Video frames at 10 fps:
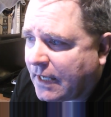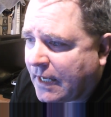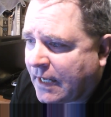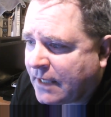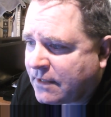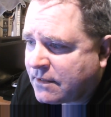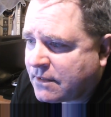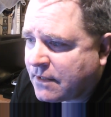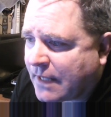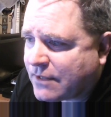and
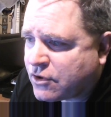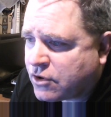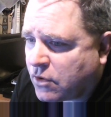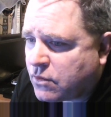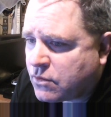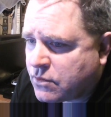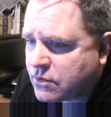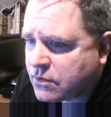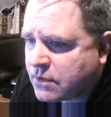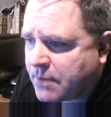that
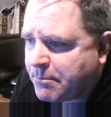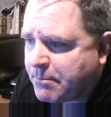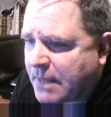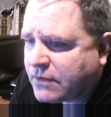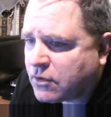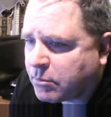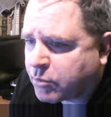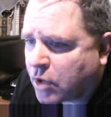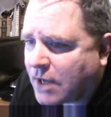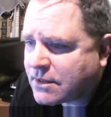shows the mental
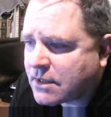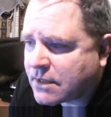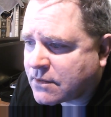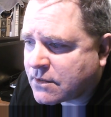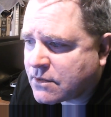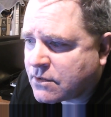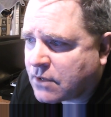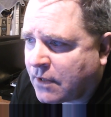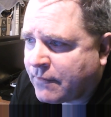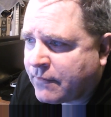processes
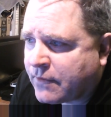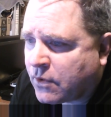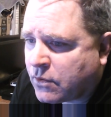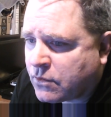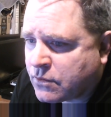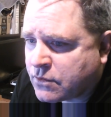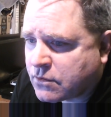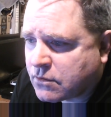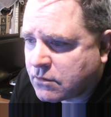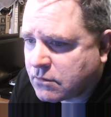of
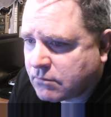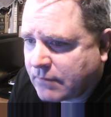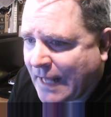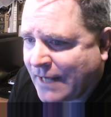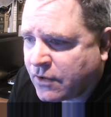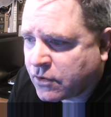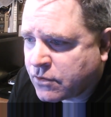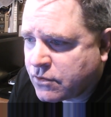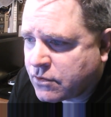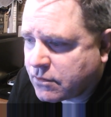those
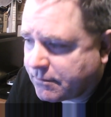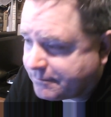editors